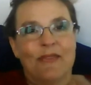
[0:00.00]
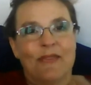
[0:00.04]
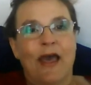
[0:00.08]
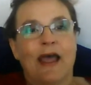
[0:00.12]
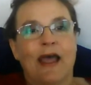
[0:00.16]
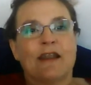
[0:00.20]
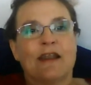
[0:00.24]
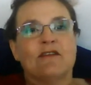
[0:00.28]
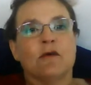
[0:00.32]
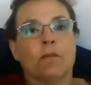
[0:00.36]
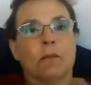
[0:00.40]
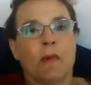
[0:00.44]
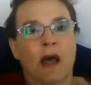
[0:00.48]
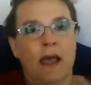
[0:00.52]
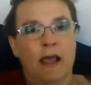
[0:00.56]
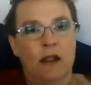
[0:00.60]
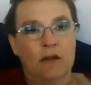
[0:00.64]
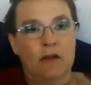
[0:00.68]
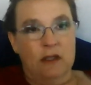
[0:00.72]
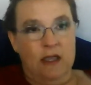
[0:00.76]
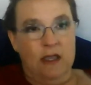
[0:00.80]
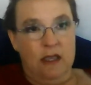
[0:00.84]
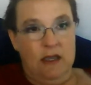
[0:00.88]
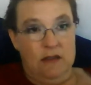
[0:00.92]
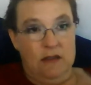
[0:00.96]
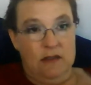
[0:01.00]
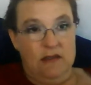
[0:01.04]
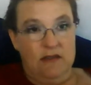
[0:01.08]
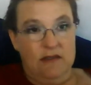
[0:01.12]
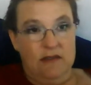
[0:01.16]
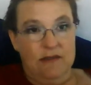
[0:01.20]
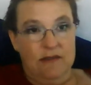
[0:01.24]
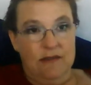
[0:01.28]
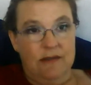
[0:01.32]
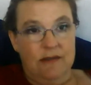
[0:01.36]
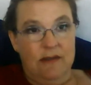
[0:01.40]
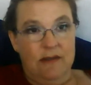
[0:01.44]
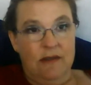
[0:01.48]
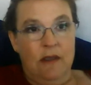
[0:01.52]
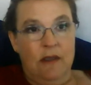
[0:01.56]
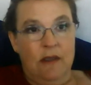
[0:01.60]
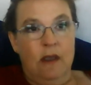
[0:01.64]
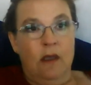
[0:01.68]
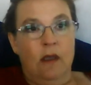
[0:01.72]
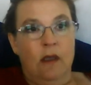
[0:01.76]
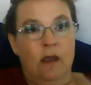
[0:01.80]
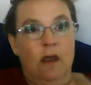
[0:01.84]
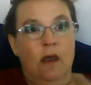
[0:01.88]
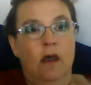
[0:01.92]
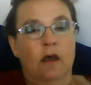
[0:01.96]
That's a mild case.
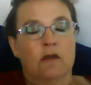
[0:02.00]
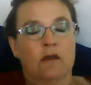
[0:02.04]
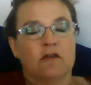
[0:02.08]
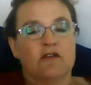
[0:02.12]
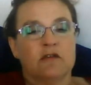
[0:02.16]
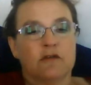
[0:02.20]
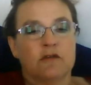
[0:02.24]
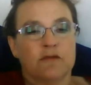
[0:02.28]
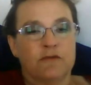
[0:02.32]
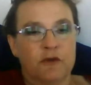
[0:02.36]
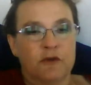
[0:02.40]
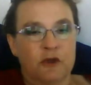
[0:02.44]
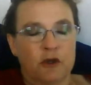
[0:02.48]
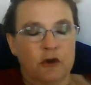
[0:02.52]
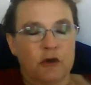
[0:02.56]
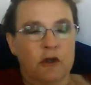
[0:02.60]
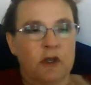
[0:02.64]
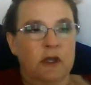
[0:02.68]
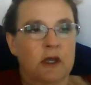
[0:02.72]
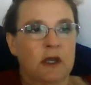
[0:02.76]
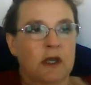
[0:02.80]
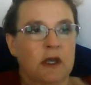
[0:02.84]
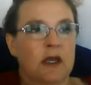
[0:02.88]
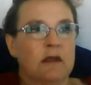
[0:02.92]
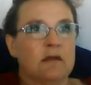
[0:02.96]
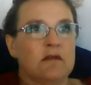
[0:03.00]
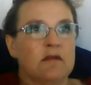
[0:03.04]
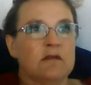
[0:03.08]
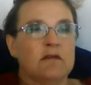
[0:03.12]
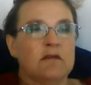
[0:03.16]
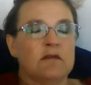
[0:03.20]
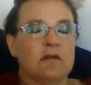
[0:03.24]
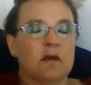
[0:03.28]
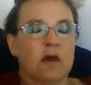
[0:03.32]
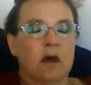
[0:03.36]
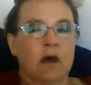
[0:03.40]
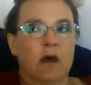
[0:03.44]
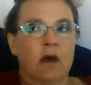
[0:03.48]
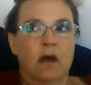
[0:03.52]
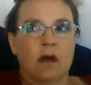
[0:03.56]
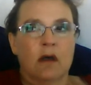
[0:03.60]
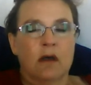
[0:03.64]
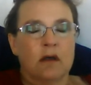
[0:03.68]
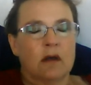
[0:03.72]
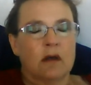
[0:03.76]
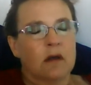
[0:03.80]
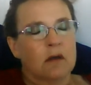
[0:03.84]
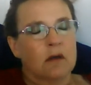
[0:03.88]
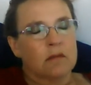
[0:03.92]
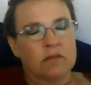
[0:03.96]
A severe case,
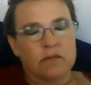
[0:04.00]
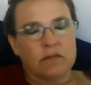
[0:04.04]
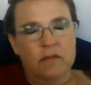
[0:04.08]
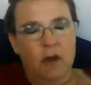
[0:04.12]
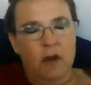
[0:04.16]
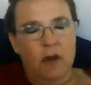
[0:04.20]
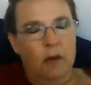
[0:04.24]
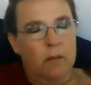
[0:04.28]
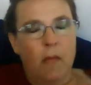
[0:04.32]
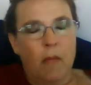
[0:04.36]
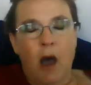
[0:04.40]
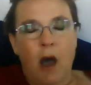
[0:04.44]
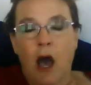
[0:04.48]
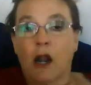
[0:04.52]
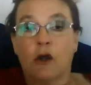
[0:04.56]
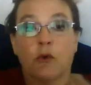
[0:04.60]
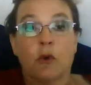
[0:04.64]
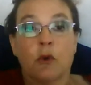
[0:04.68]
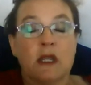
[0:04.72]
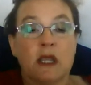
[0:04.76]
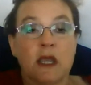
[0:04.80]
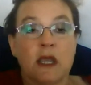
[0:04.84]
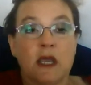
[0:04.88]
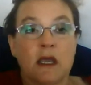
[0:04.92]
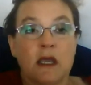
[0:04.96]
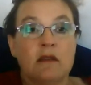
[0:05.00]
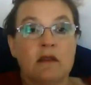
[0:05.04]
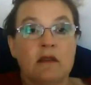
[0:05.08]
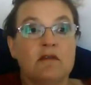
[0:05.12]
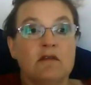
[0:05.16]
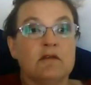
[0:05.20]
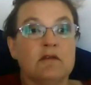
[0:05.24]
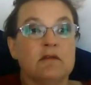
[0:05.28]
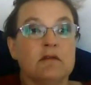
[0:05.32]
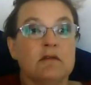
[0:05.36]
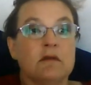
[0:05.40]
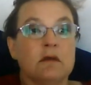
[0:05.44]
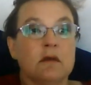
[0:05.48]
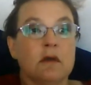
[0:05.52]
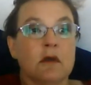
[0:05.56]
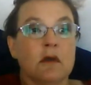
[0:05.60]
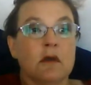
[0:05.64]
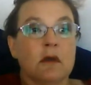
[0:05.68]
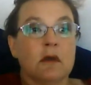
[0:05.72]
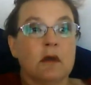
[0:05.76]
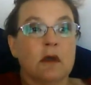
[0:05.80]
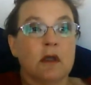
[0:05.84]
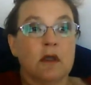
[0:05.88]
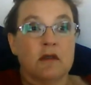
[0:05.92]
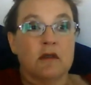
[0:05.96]
a moderate case
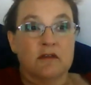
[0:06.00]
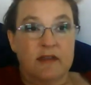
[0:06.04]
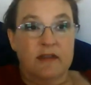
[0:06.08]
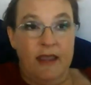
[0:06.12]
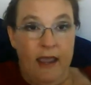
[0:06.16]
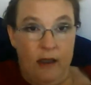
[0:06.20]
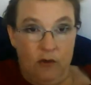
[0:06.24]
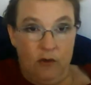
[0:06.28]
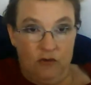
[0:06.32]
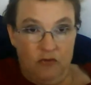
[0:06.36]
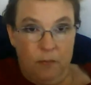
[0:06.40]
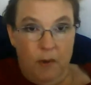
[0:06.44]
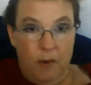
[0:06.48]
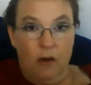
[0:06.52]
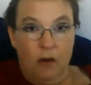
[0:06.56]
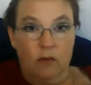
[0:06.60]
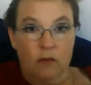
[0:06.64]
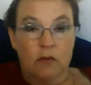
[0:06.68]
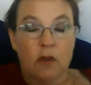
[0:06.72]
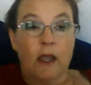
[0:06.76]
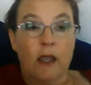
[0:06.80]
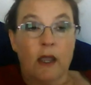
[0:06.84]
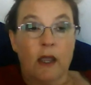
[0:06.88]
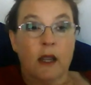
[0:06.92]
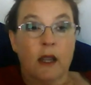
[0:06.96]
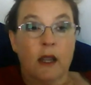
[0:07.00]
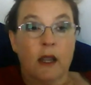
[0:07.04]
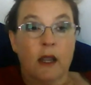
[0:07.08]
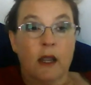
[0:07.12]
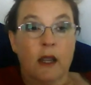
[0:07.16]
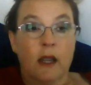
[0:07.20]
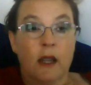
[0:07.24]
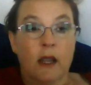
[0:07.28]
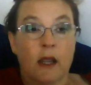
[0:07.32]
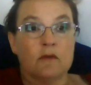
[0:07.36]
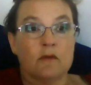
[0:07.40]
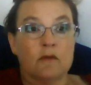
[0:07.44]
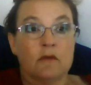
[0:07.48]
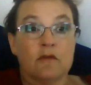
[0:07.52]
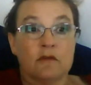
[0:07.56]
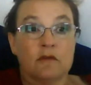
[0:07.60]
is housebound like I was.